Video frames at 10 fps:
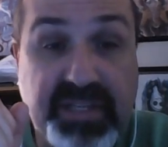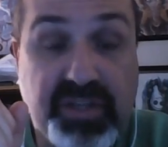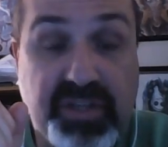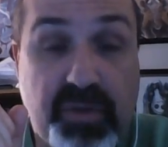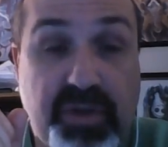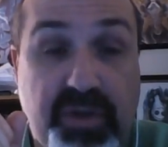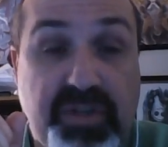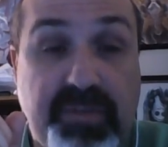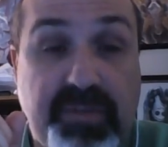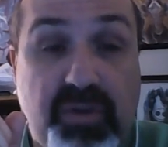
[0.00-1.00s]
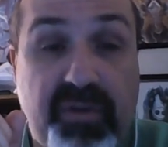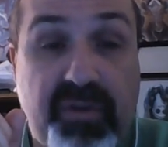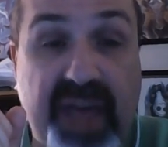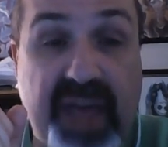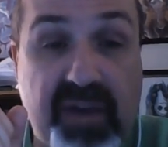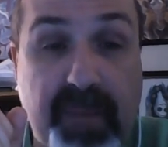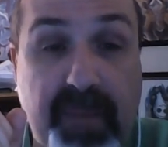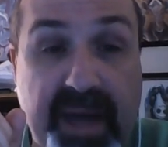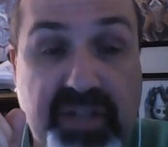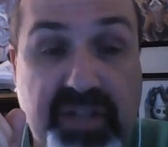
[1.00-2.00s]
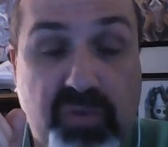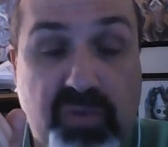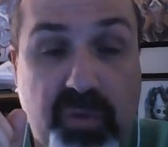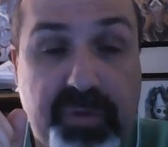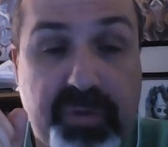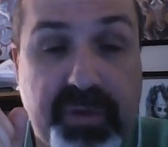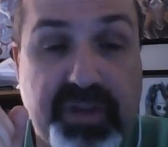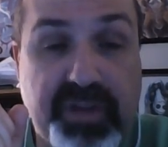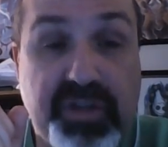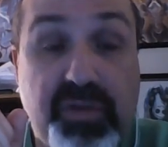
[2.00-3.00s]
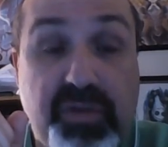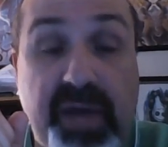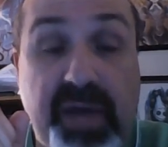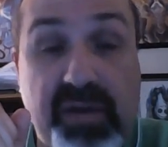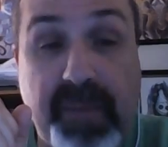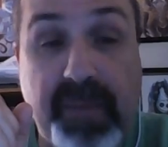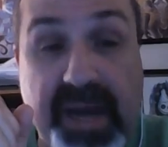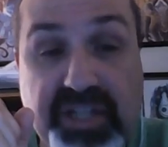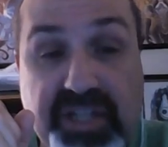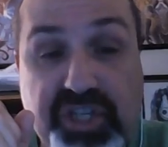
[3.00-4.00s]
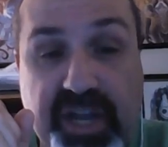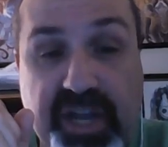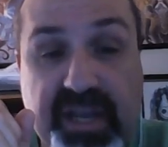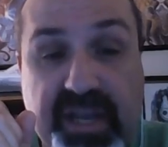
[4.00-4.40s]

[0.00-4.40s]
So you want to do some sort of an acrobatics roll through there. So you do an acrobatics check.